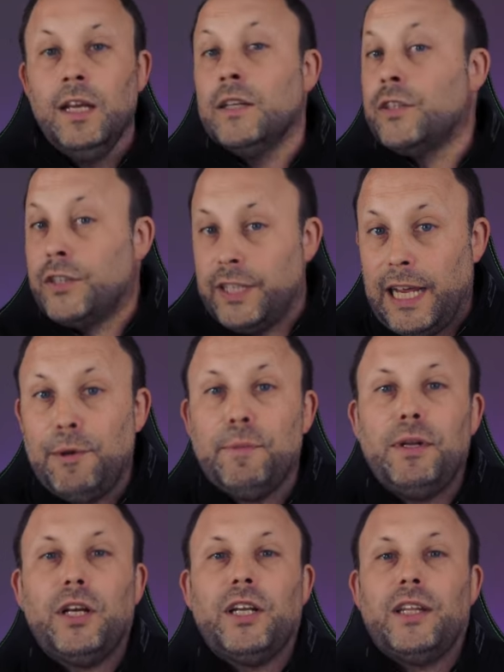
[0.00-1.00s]
So today we're going
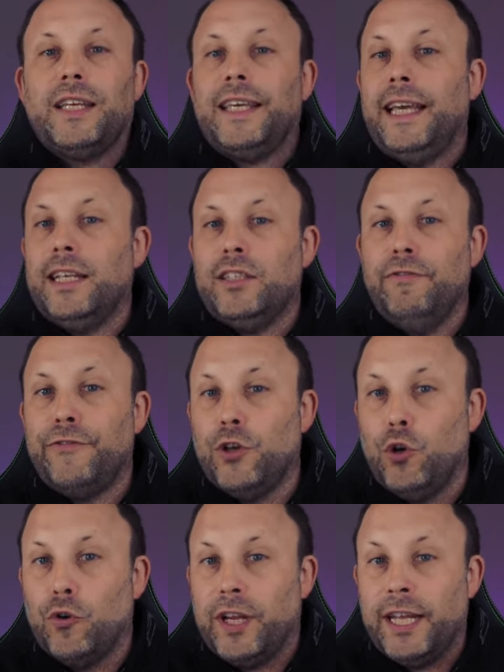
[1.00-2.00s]
to be looking at the Kingston
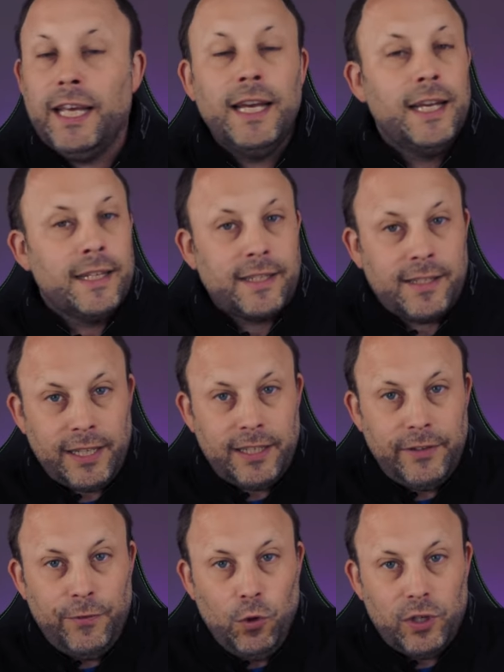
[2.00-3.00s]
Fury
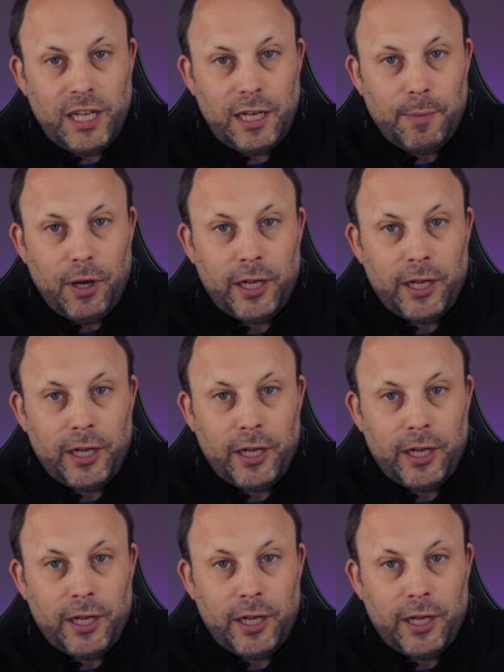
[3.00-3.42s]
64GB